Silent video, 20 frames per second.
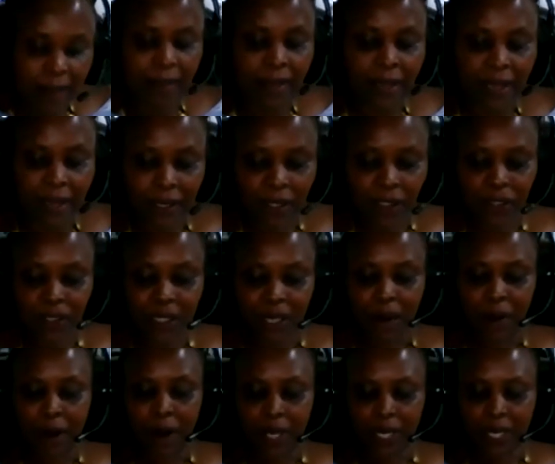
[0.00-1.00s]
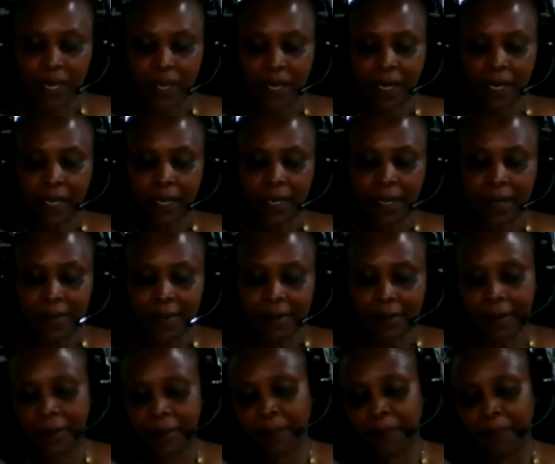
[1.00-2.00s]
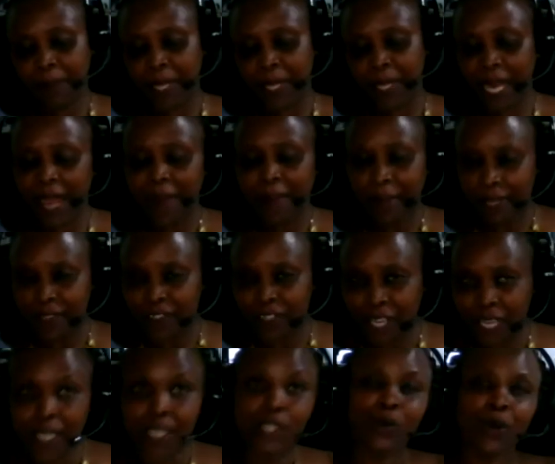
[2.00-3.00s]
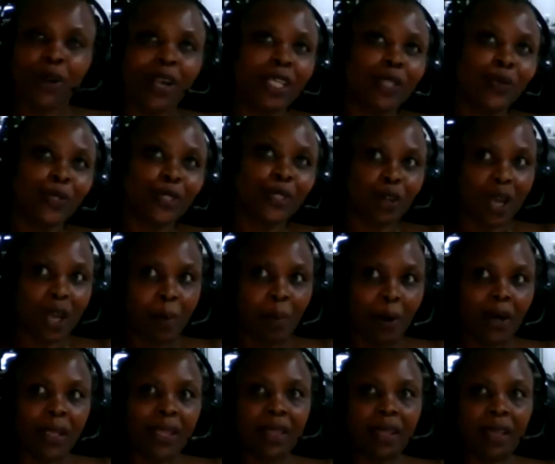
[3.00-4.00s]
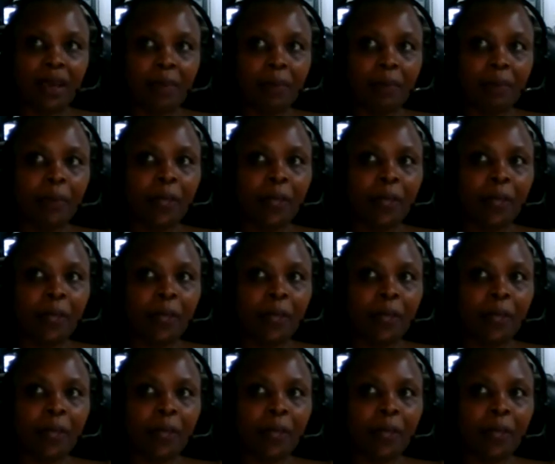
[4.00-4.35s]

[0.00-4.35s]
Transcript: the issues around climate change, whereas we talk about them,